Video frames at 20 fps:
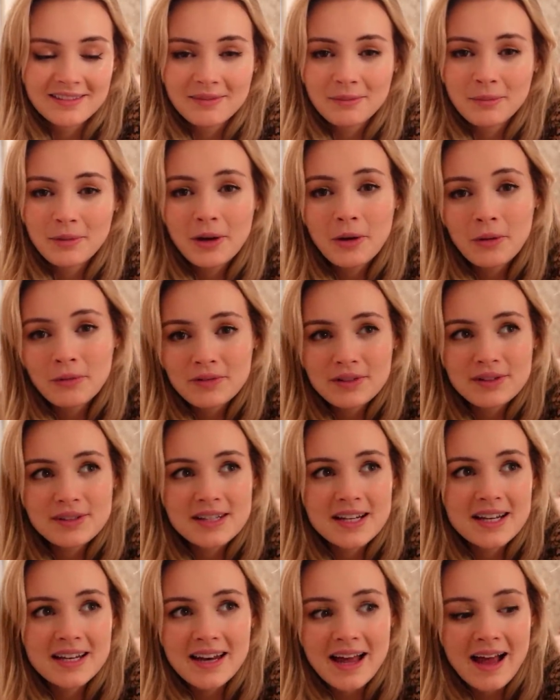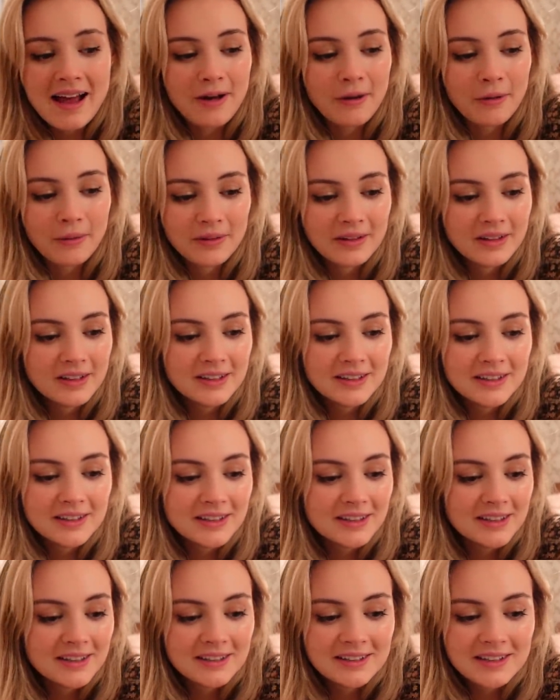We're obviously now
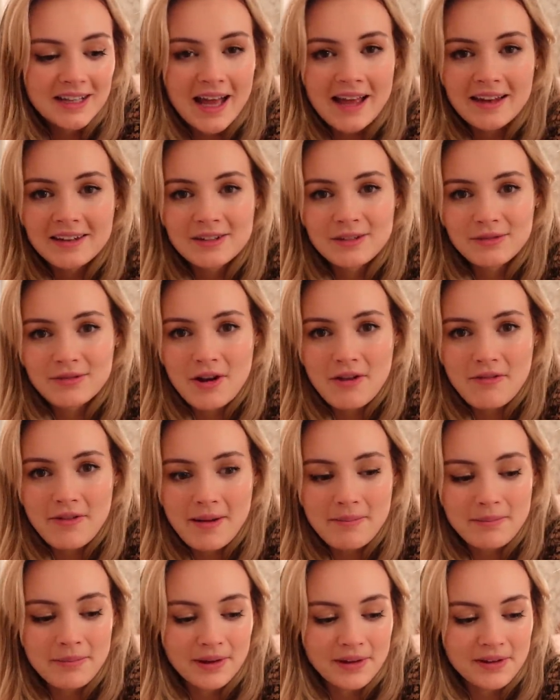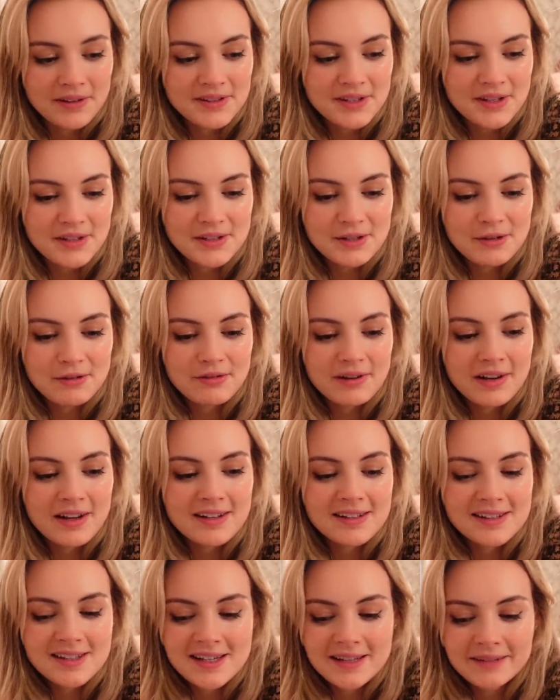end of November, so it's
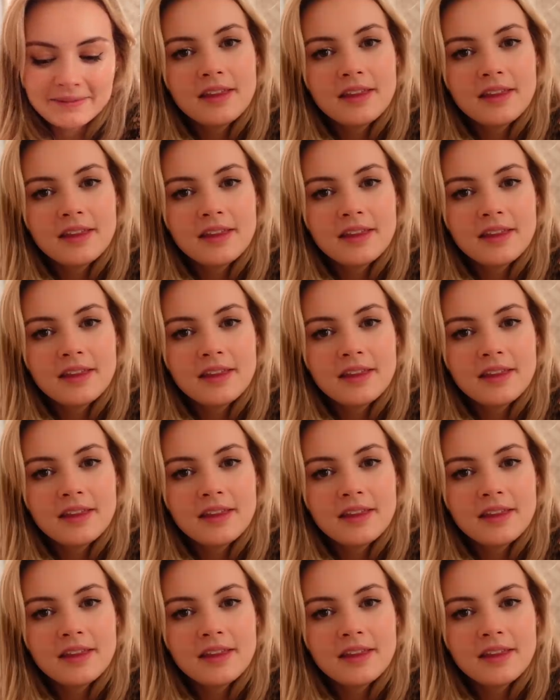crazy.